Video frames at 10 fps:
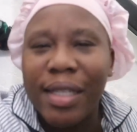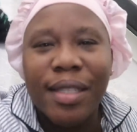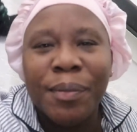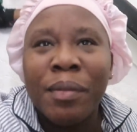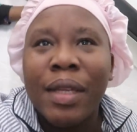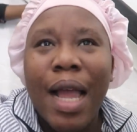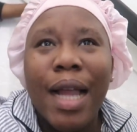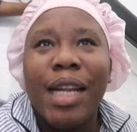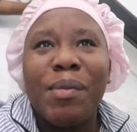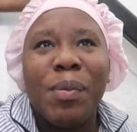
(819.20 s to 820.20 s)
is
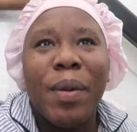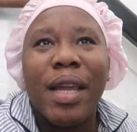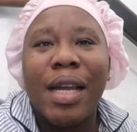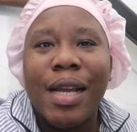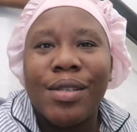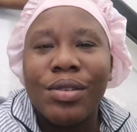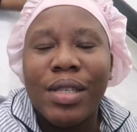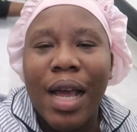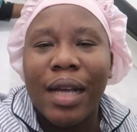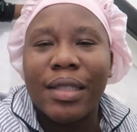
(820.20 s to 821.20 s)
i be paying council
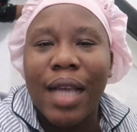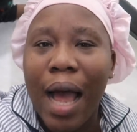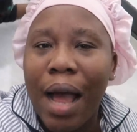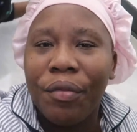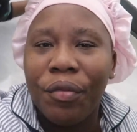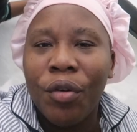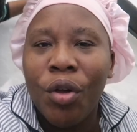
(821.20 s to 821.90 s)
tax after